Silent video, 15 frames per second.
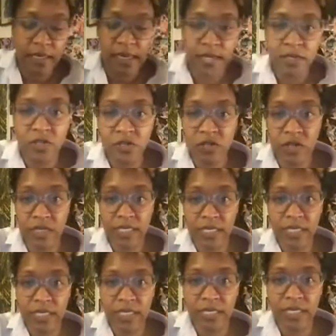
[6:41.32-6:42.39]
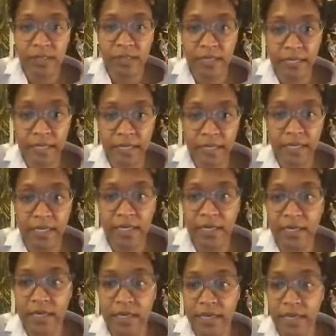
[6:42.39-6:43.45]
enter in the link,
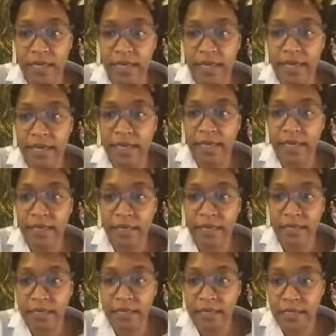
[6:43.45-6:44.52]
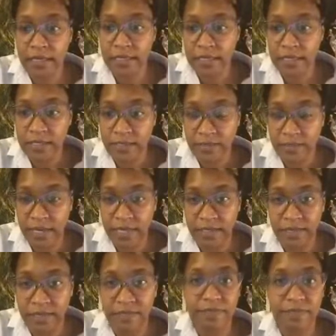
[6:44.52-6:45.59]
and click submit.
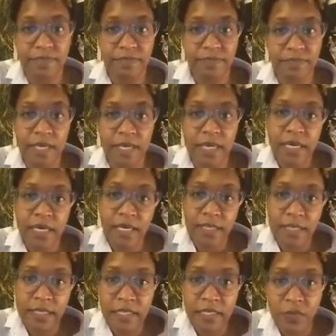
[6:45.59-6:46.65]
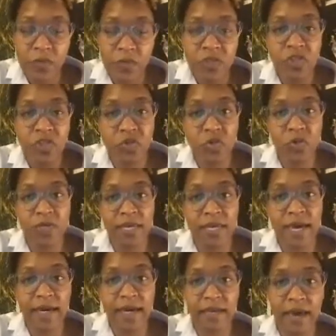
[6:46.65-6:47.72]
This will ensure
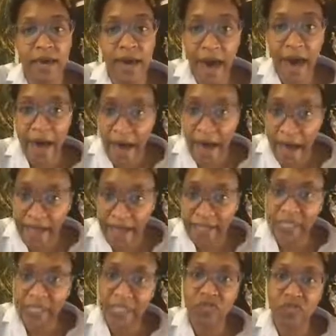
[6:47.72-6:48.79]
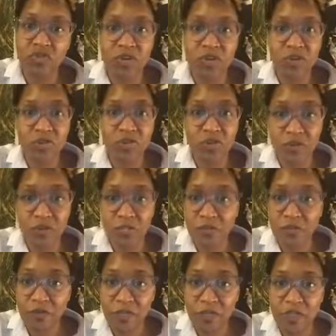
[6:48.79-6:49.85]
that I, as the instructor, know that you
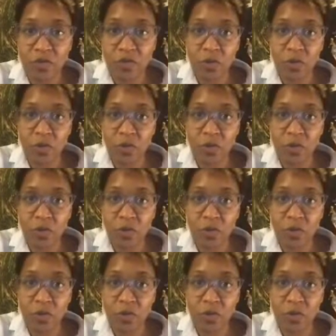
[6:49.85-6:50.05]
finished the